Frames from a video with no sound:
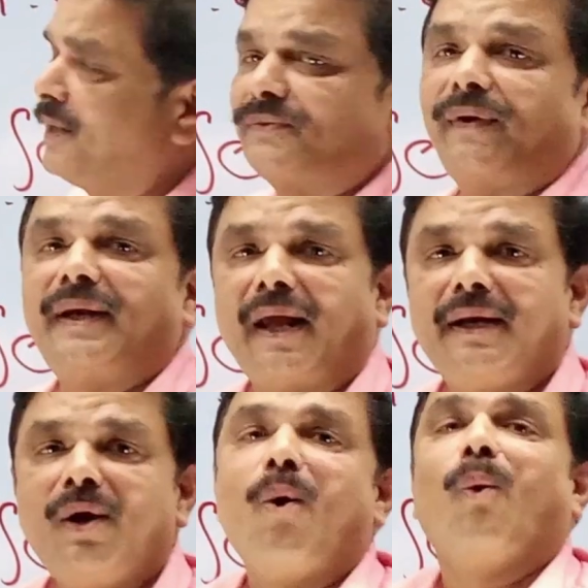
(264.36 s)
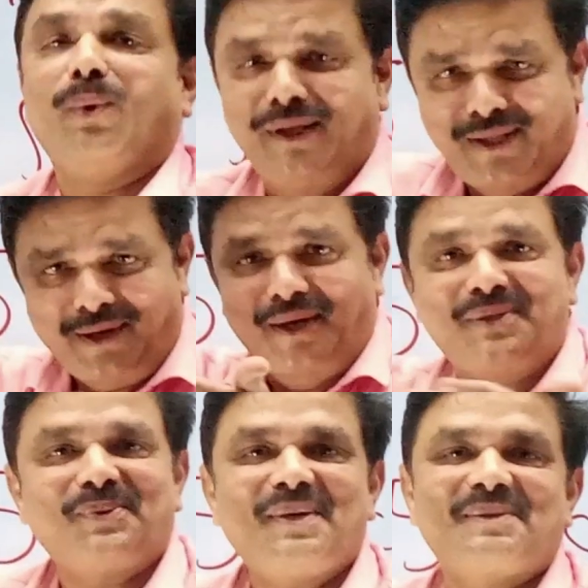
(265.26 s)
+ 5, 9. Only then
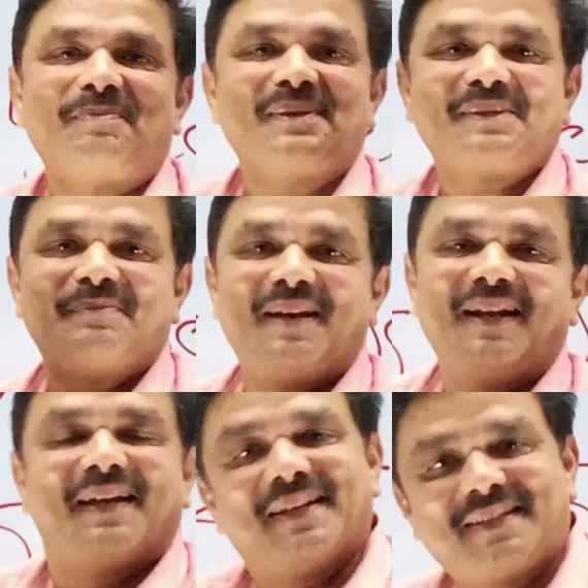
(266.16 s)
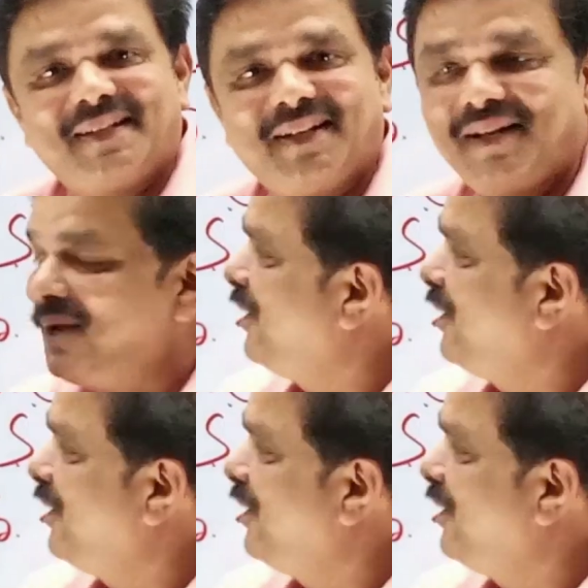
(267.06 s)
ratio is possible, isn't it?